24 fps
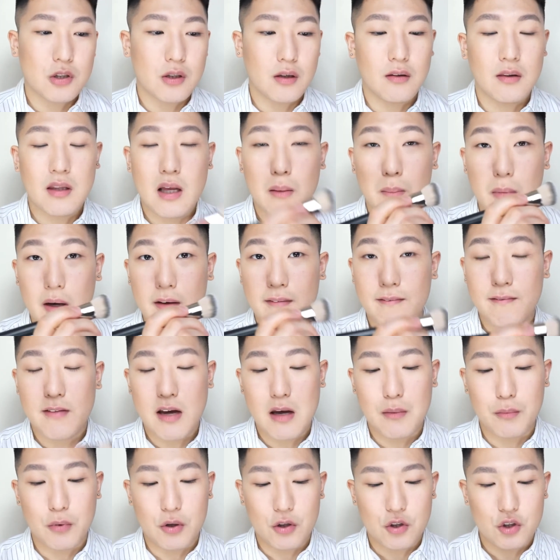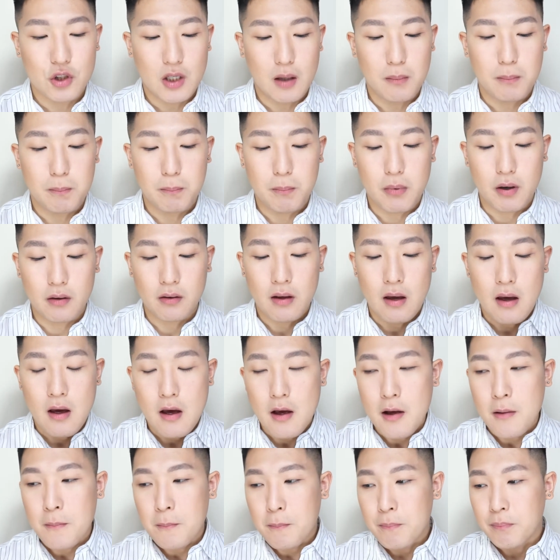It's not my favorite shape, but
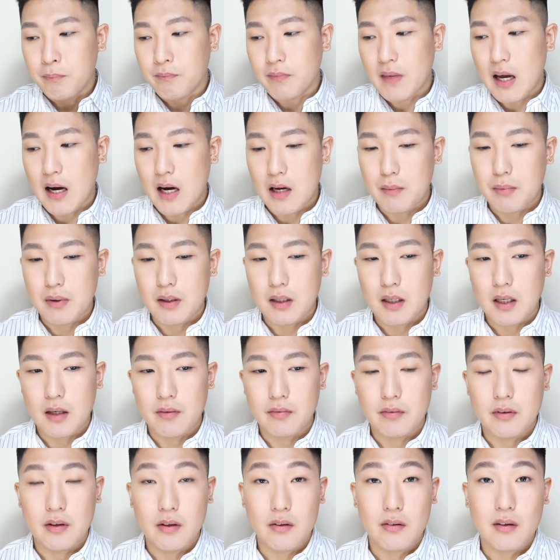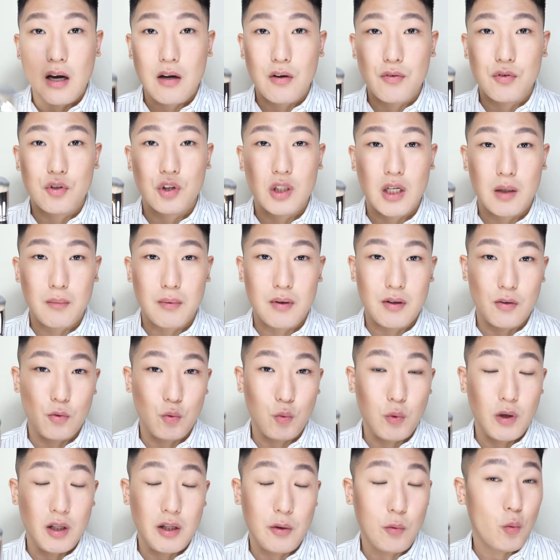I believe this kind of shape is
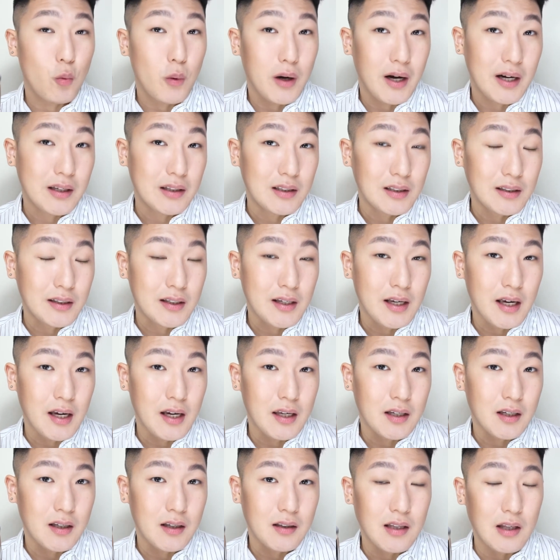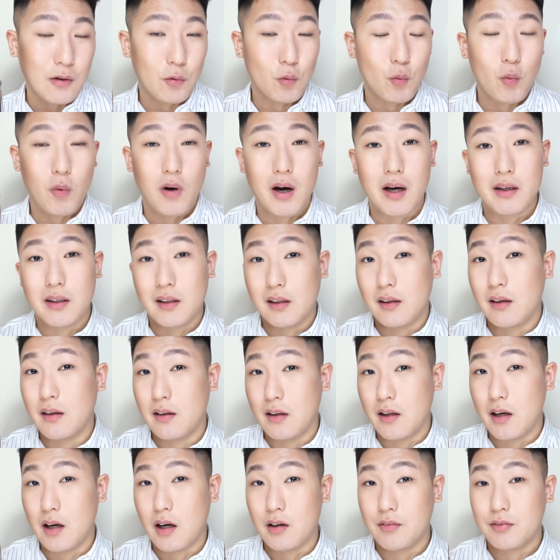really widely hated and widely
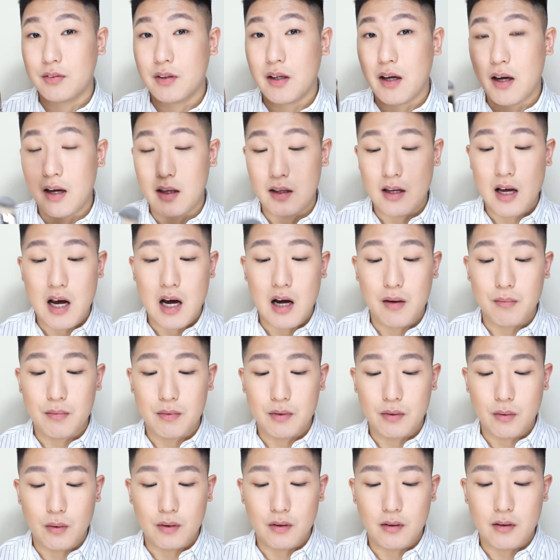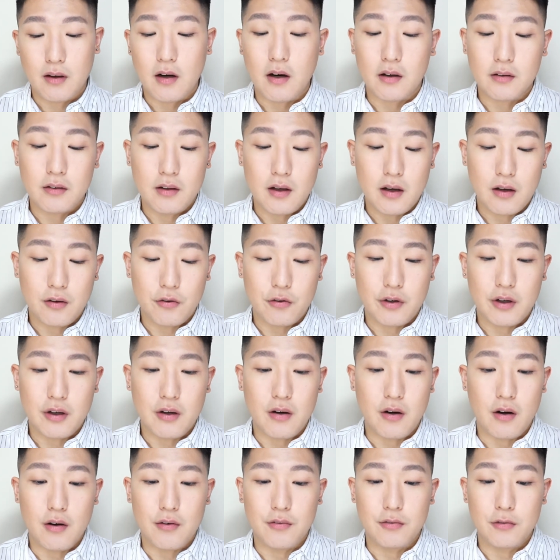loved, and I'm on the category
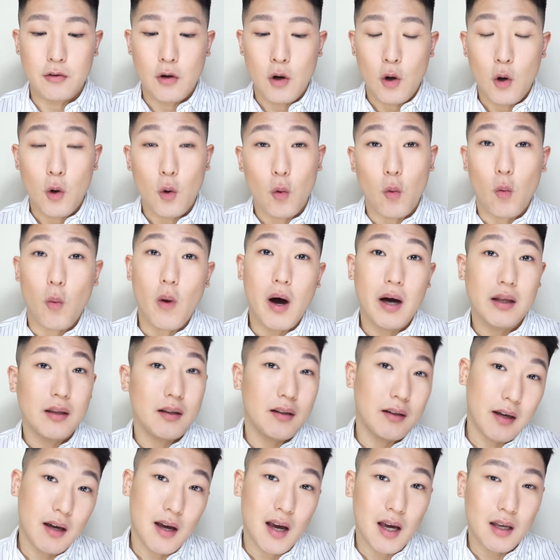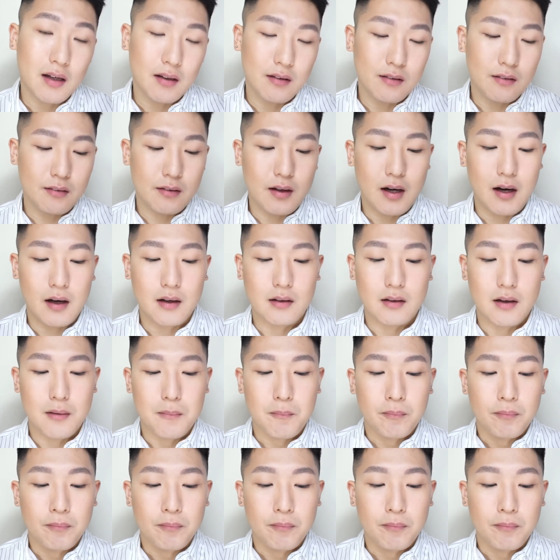of widely hated side.